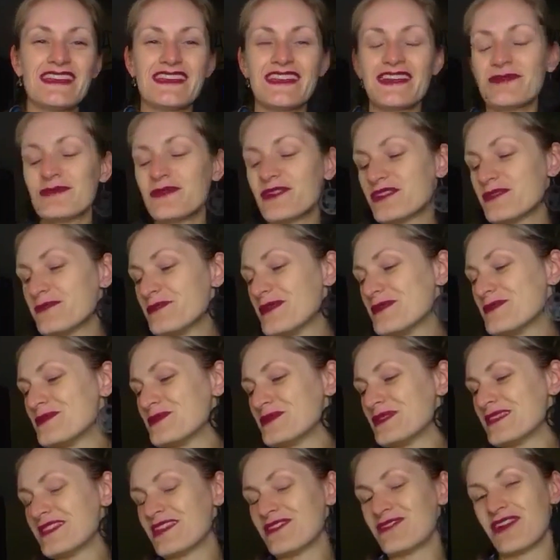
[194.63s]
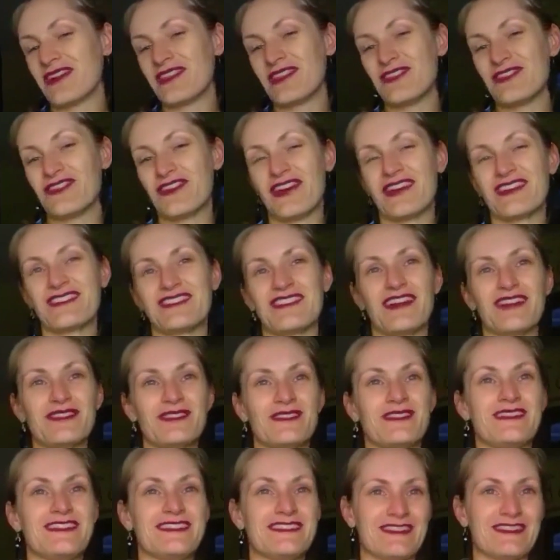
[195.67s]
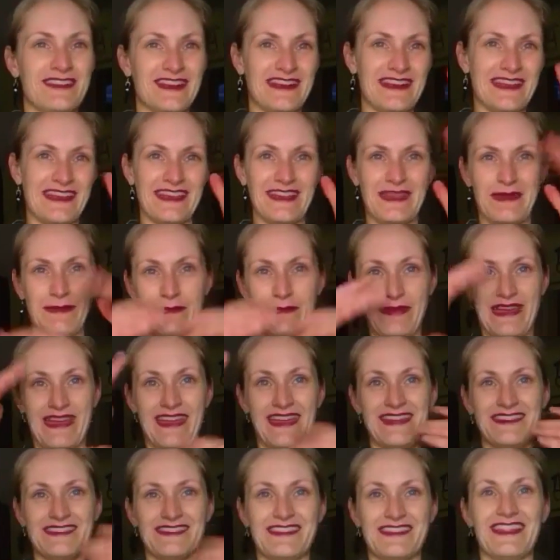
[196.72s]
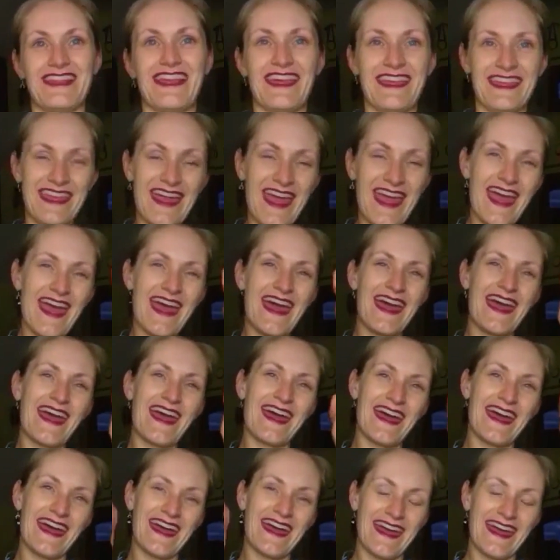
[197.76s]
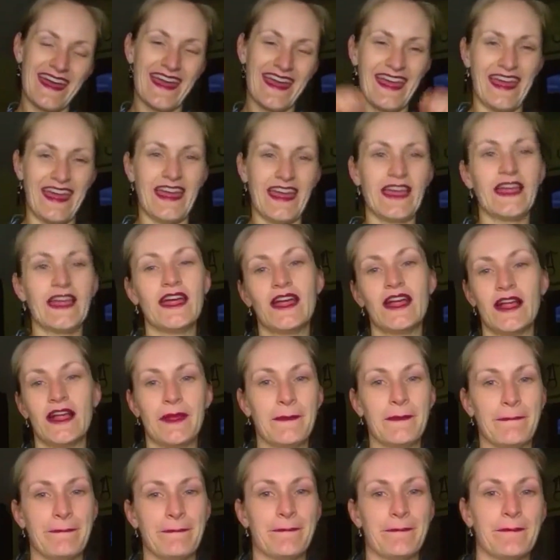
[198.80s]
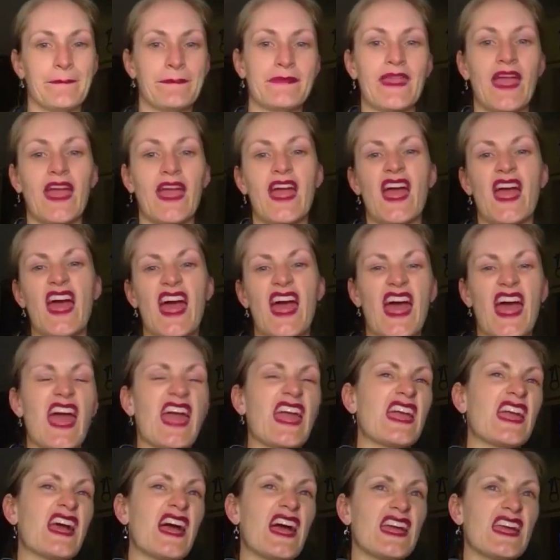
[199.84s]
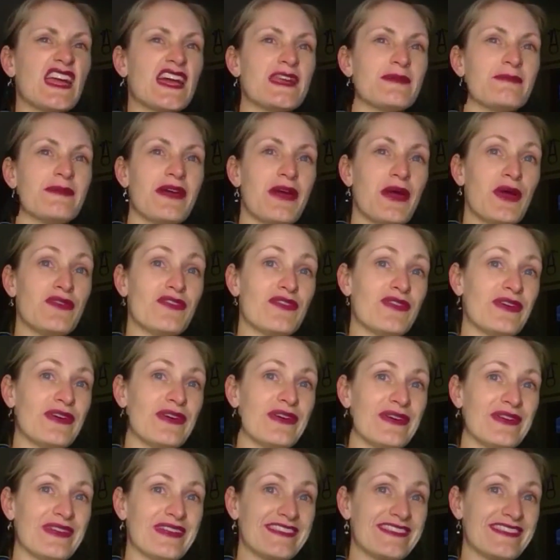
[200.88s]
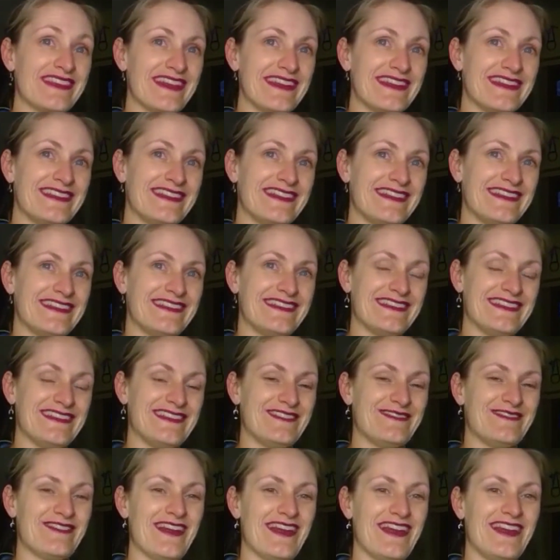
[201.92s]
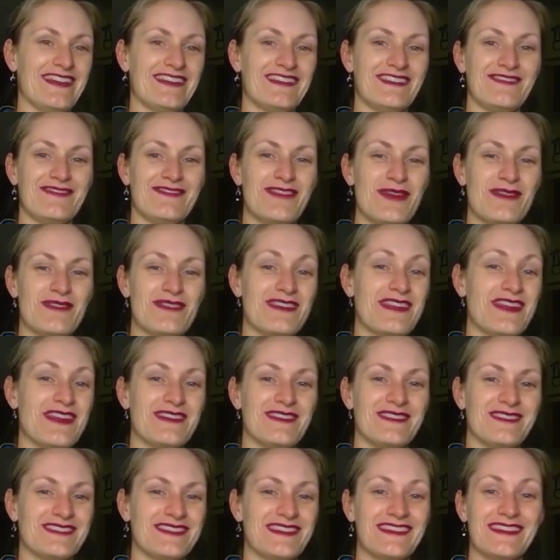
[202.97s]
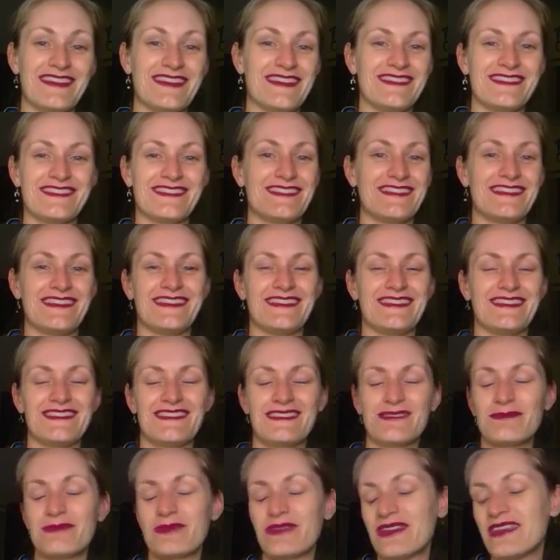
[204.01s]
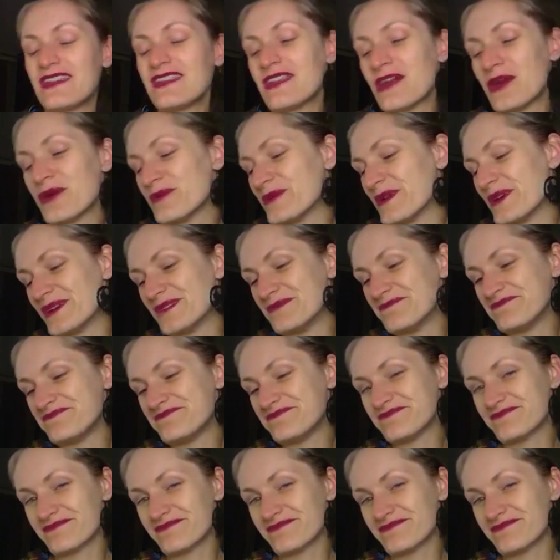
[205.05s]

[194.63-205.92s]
Now, most people, when they write the first article, they say like a page and they're like, yay! I got a bit overexcited and wrote loads and loads and loads. But you know what?